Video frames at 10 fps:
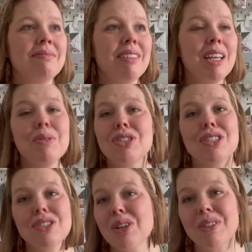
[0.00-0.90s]
it was
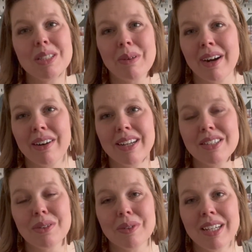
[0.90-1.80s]
just so inspiring
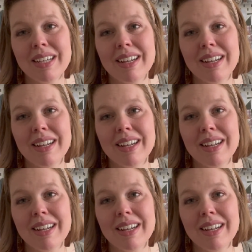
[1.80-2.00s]
to read